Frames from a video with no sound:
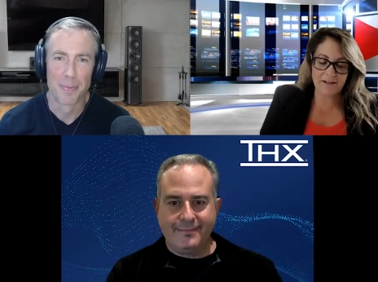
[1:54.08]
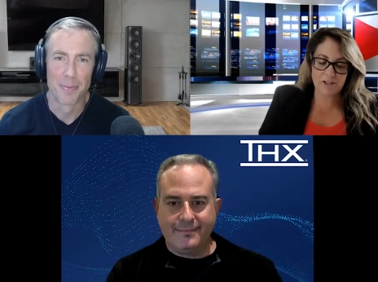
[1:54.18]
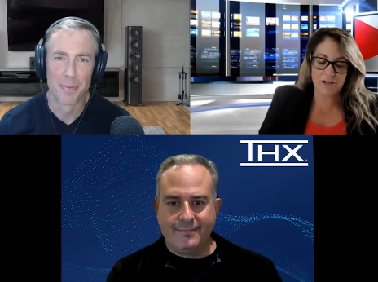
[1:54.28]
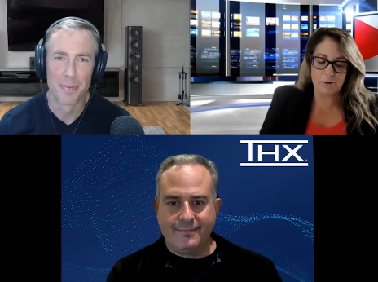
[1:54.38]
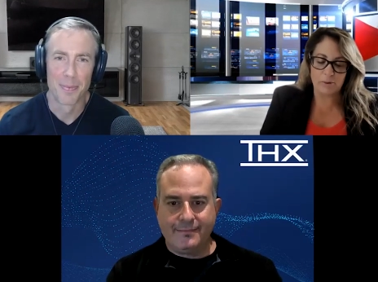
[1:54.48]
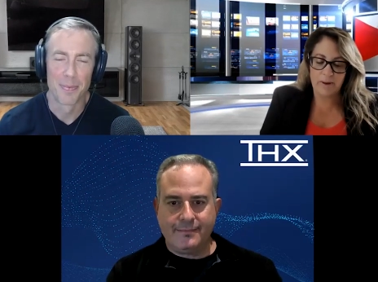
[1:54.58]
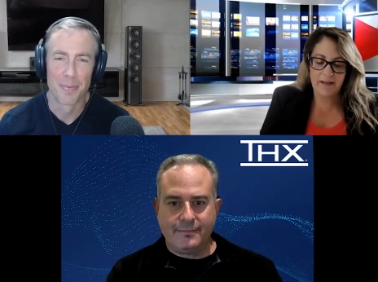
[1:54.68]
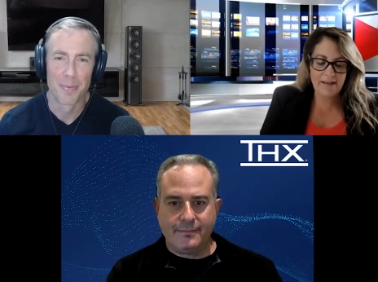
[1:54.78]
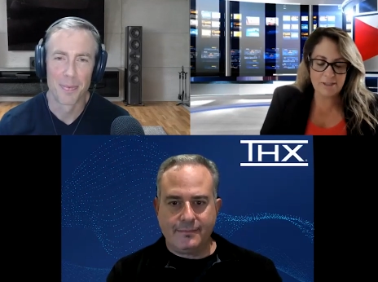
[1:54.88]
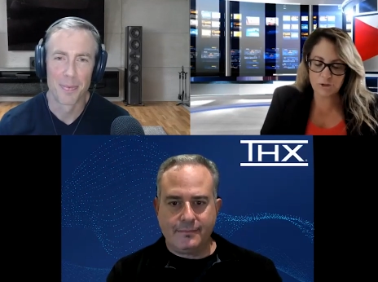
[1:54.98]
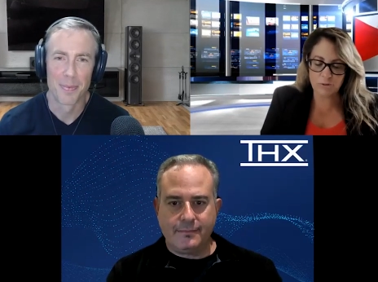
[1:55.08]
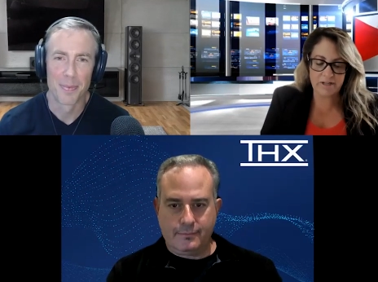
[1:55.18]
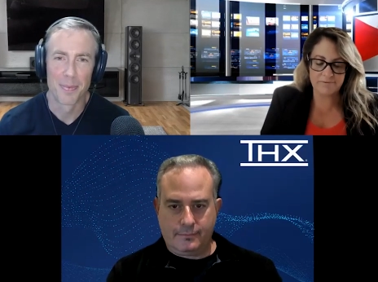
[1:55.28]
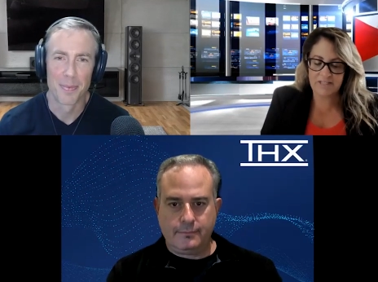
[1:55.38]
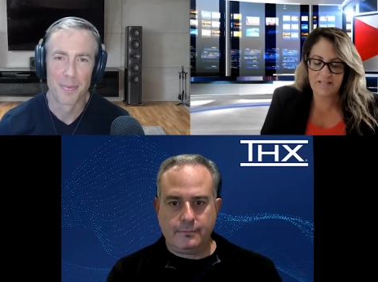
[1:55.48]
Speaker 1: back to you.
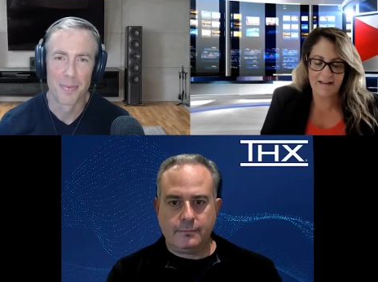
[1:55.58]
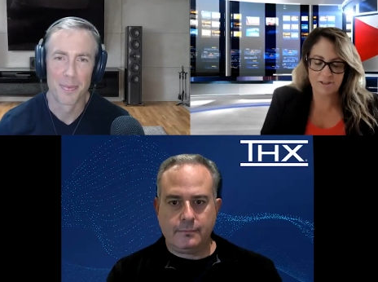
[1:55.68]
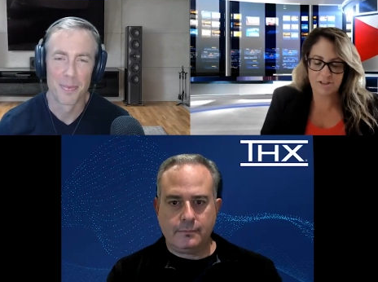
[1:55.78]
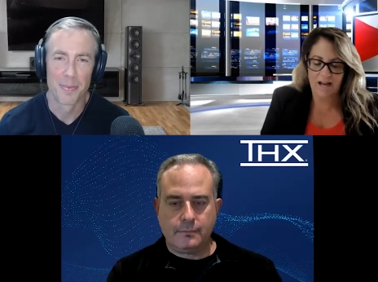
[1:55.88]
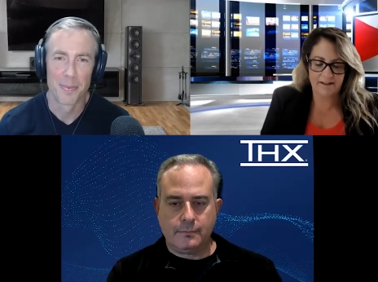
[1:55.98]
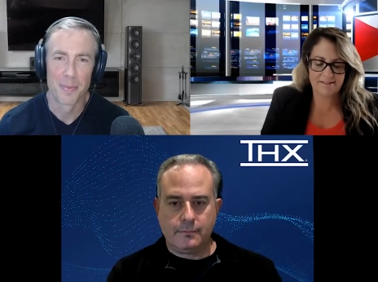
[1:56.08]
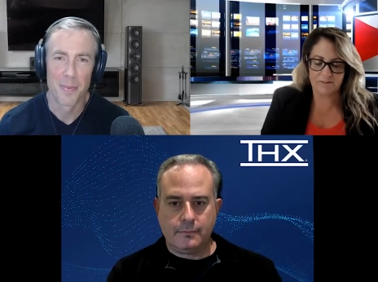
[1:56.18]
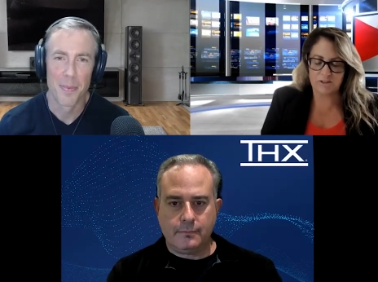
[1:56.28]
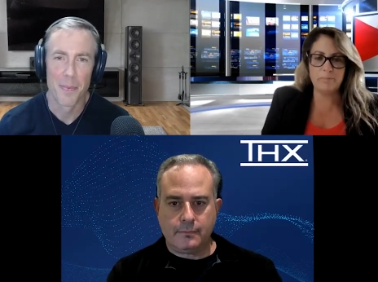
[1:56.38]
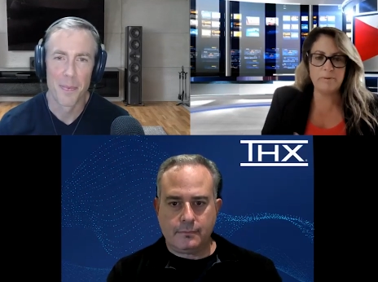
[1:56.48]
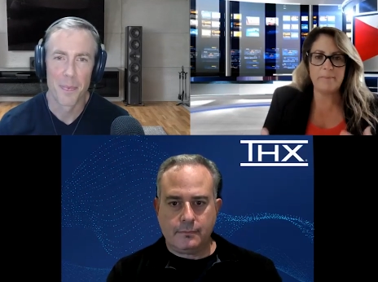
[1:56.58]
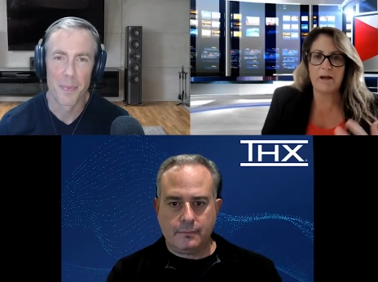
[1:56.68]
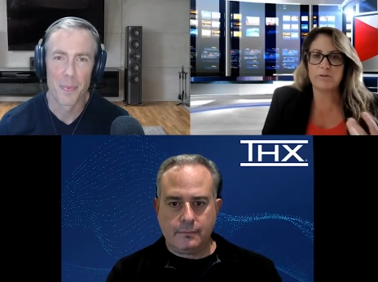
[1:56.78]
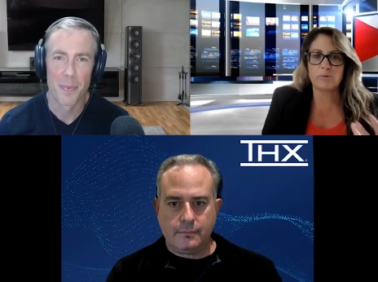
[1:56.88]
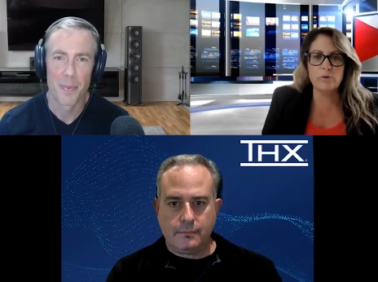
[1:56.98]
History of THX. A little bit
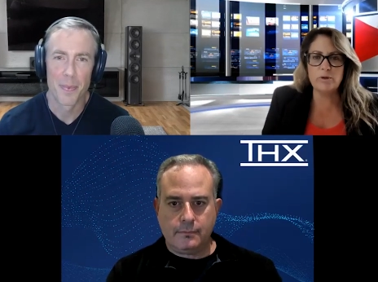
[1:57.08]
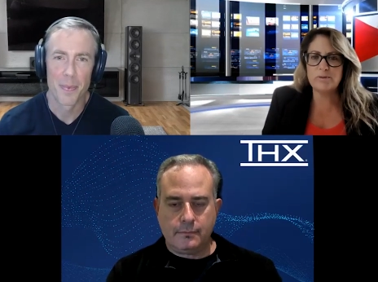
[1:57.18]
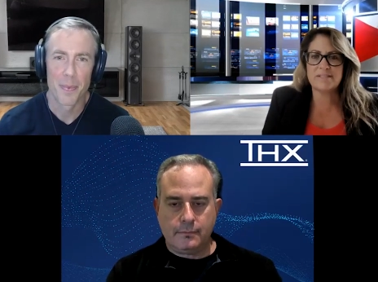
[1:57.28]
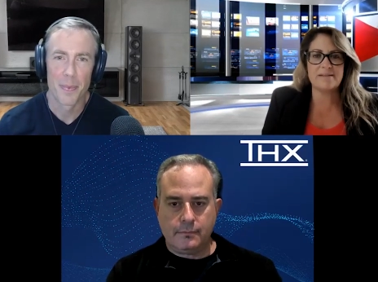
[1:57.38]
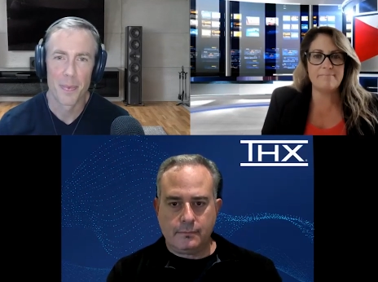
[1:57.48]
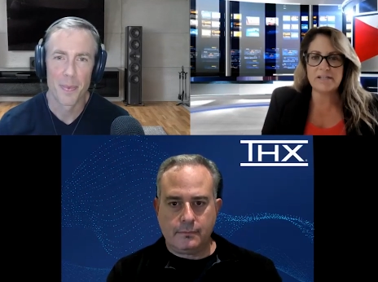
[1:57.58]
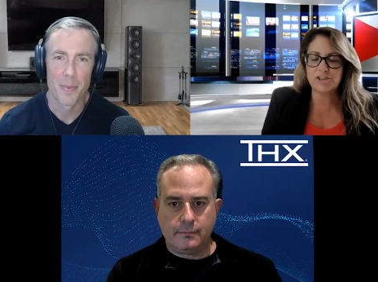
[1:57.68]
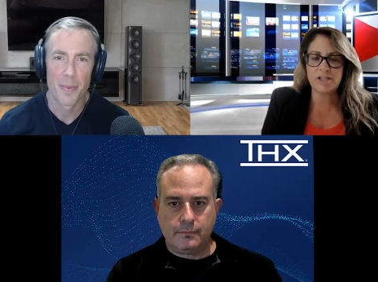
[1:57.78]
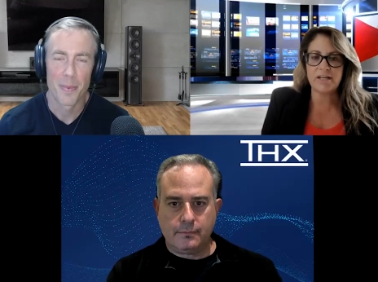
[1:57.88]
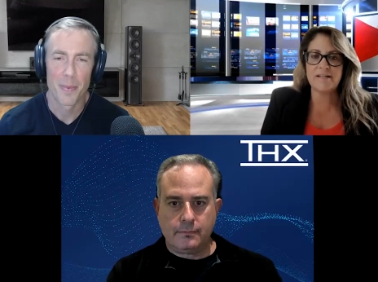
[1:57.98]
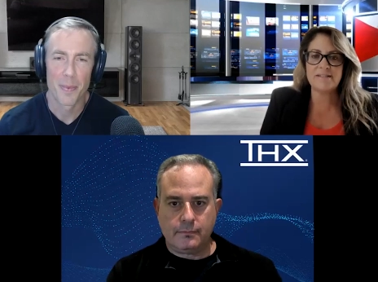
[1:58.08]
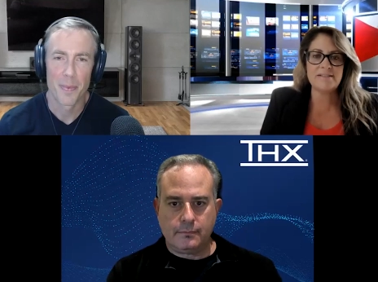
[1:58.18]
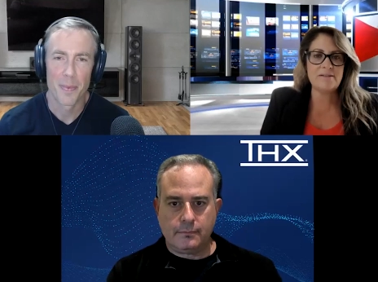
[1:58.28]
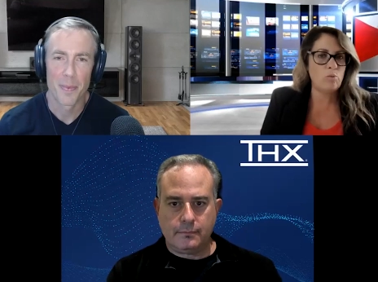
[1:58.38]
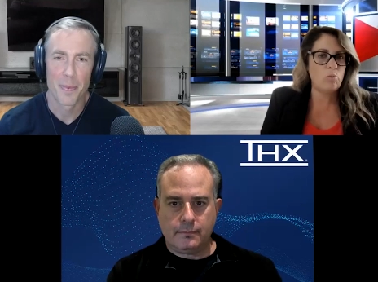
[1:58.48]
about the roots, the
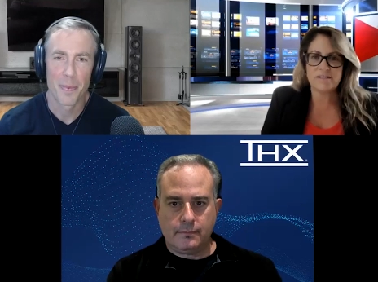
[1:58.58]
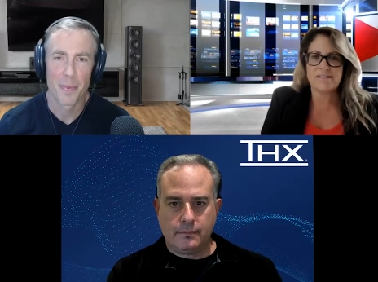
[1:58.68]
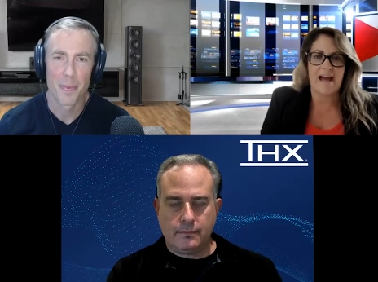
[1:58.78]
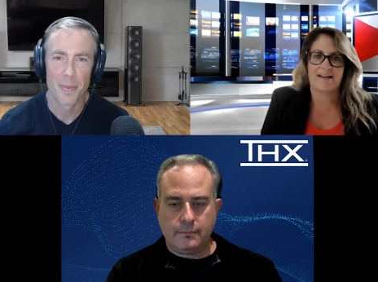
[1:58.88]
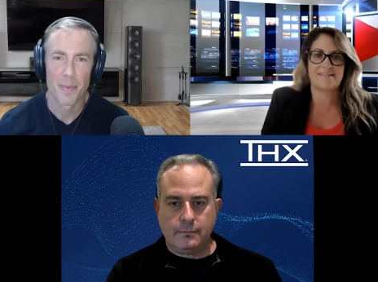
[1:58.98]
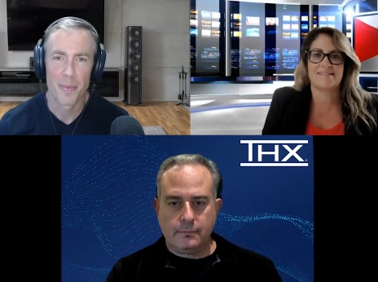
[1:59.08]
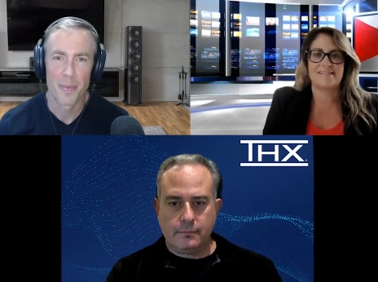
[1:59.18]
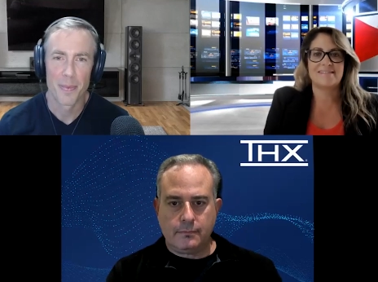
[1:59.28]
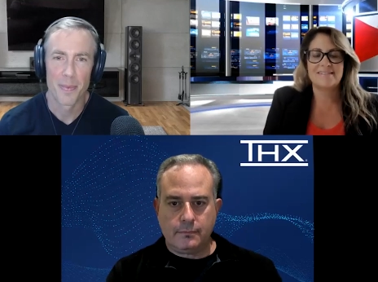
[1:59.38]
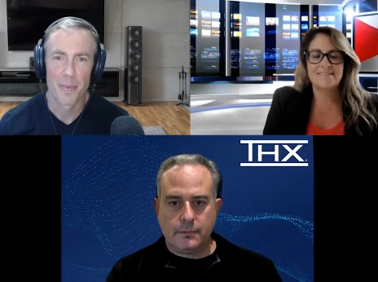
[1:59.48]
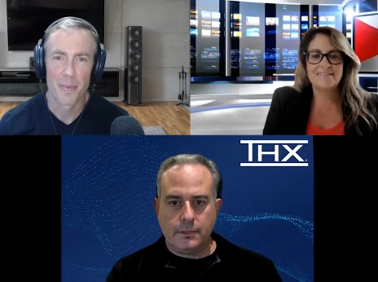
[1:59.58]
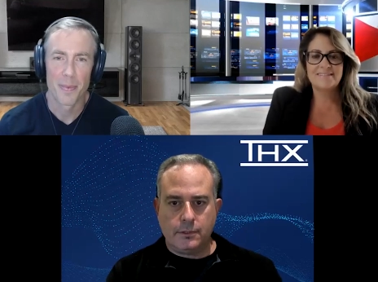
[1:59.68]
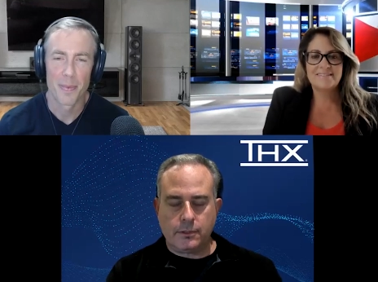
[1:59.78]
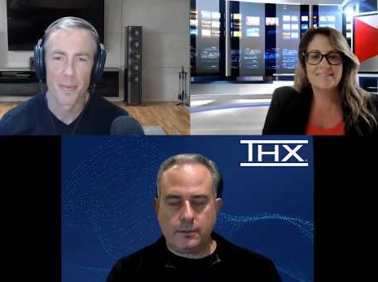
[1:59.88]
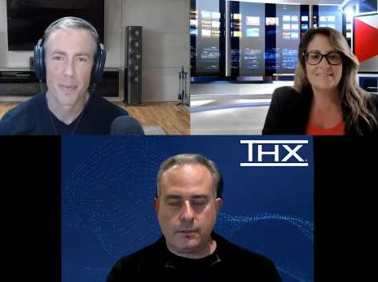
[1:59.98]
mission. What's next?
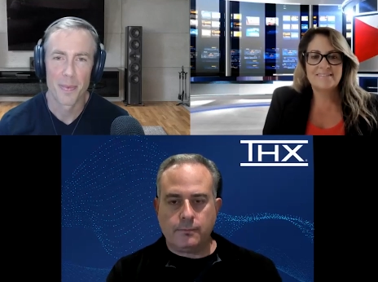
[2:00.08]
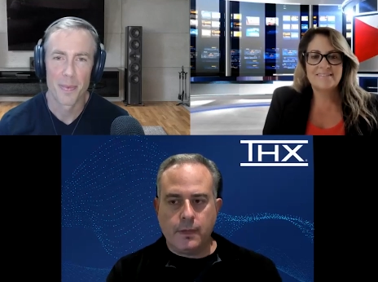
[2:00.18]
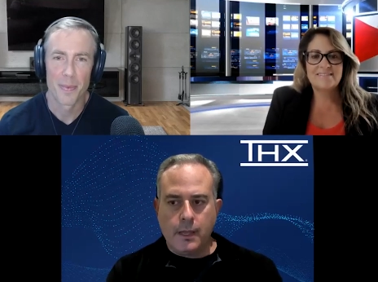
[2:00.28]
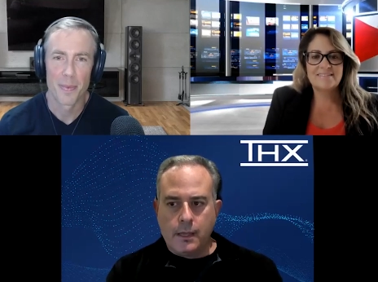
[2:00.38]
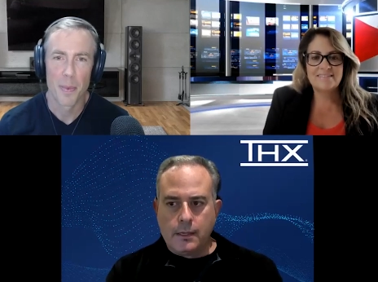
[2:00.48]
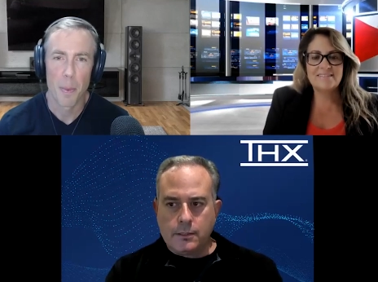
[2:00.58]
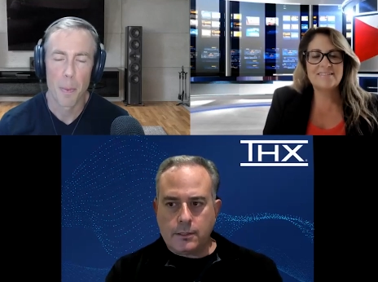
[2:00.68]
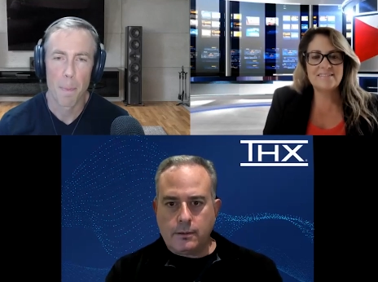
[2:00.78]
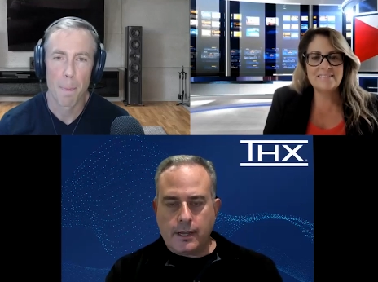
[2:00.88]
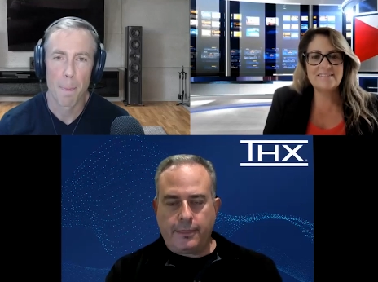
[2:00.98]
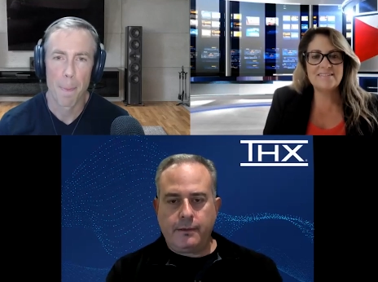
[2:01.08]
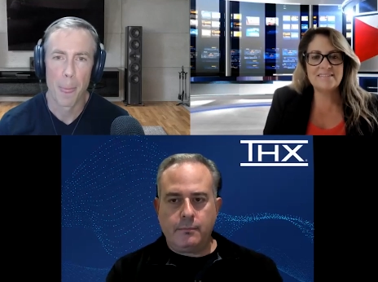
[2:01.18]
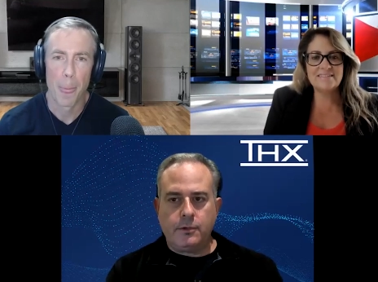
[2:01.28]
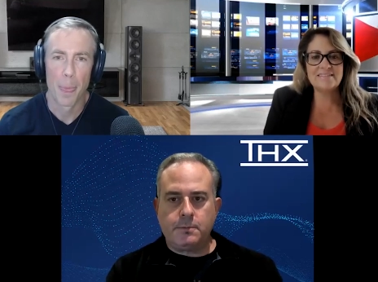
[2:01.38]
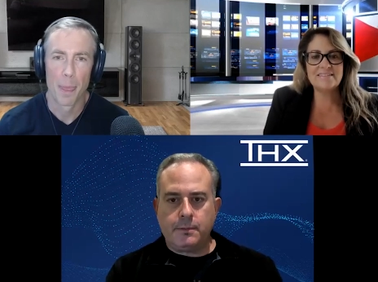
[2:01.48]
Speaker 2: Sure. So I
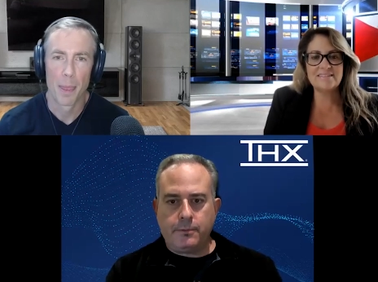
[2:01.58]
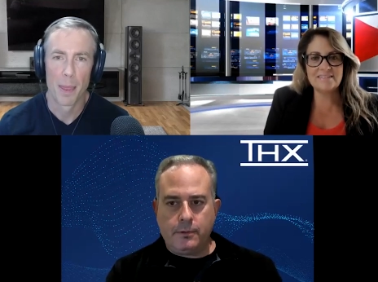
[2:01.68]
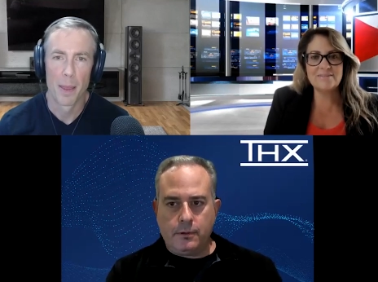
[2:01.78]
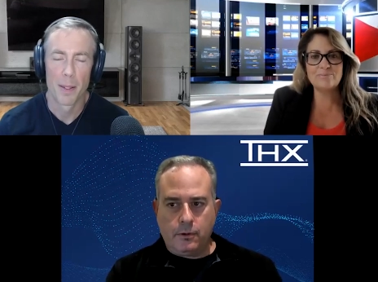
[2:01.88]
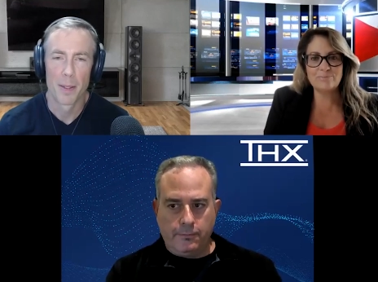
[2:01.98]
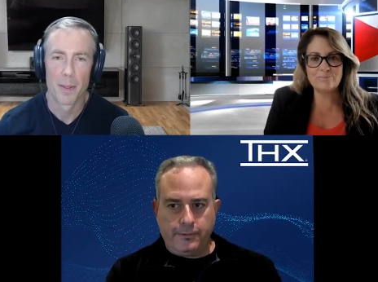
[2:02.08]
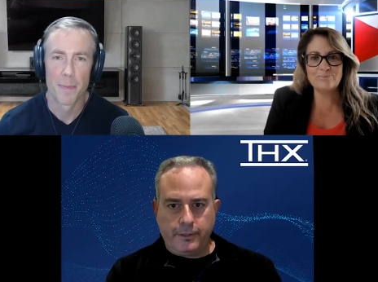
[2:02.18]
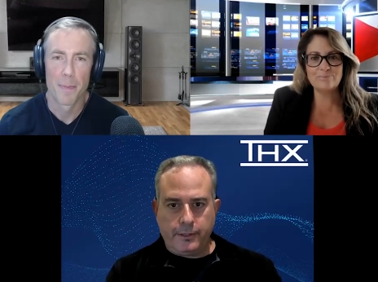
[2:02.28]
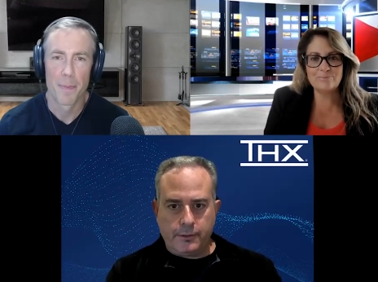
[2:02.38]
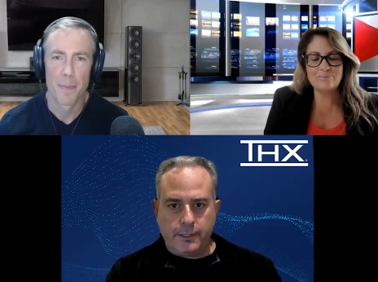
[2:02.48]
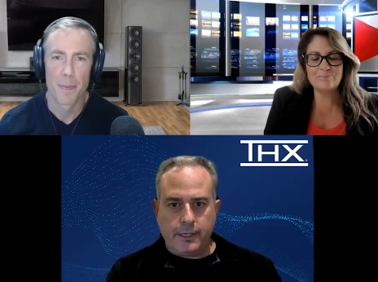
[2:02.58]
think most people hopefully know